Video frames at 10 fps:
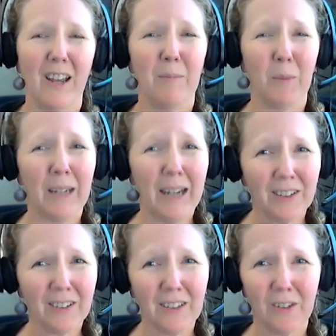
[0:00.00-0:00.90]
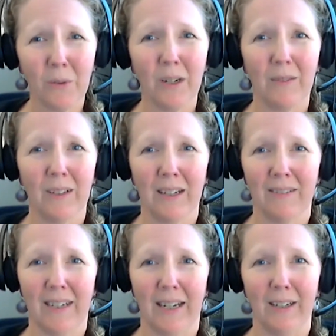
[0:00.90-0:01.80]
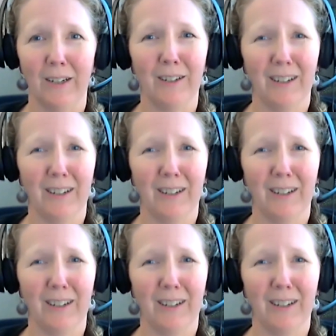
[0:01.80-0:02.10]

but we actually don't have a lot of data,